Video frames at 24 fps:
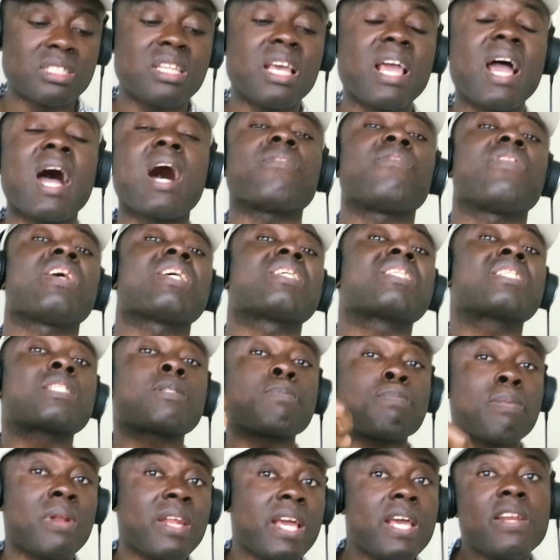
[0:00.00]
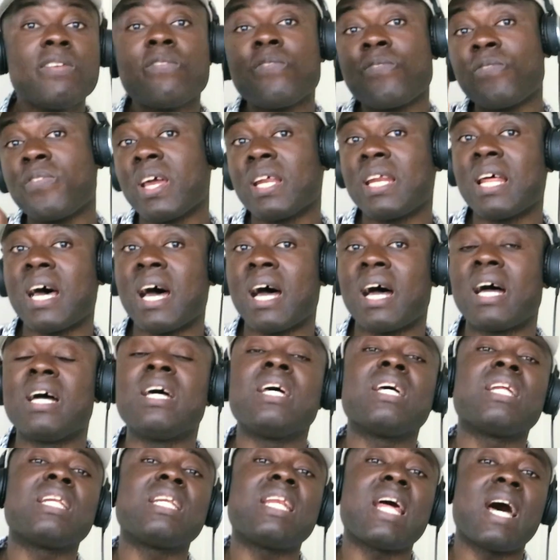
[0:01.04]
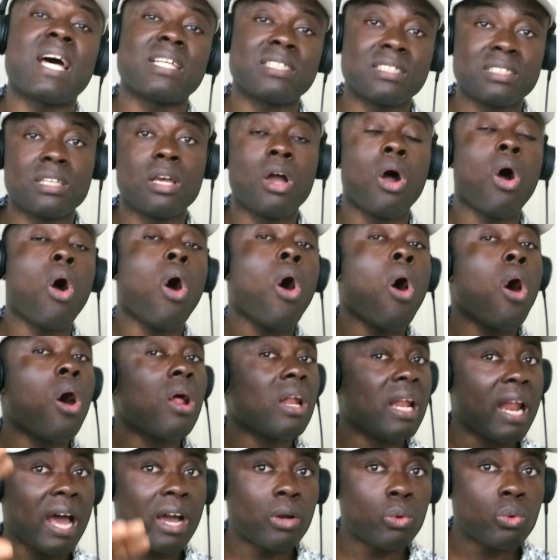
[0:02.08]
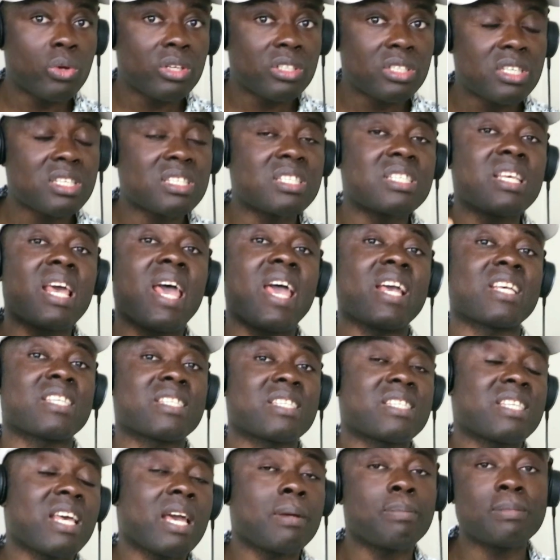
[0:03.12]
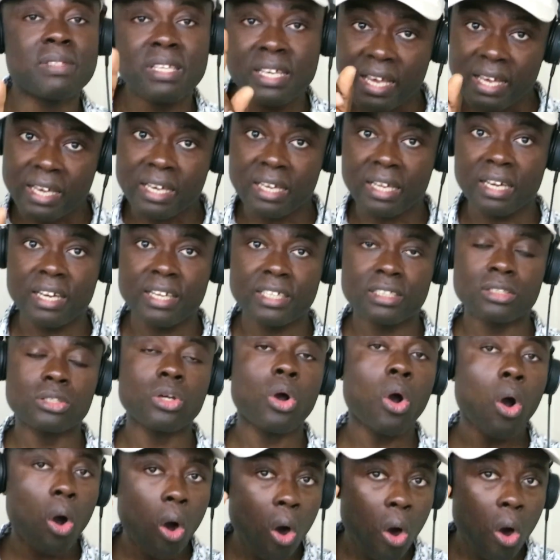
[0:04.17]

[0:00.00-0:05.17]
they have explained further that all languages except English.